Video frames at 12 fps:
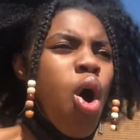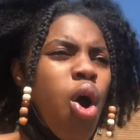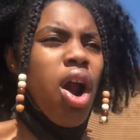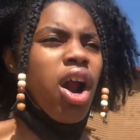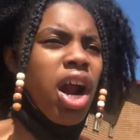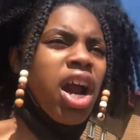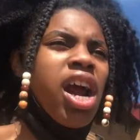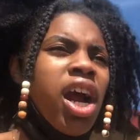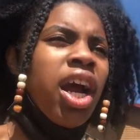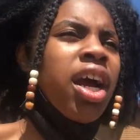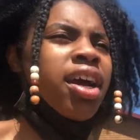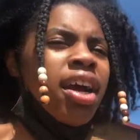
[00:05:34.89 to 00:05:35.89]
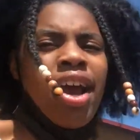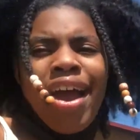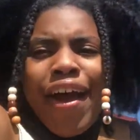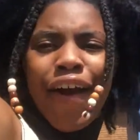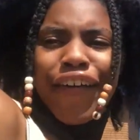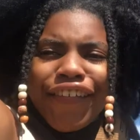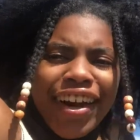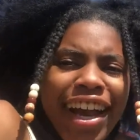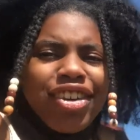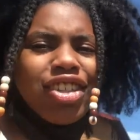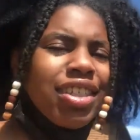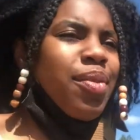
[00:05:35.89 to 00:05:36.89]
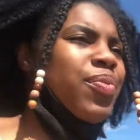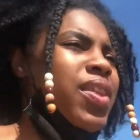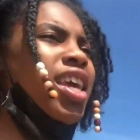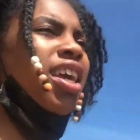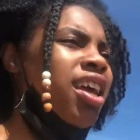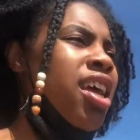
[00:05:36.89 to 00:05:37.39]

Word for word: or red or something.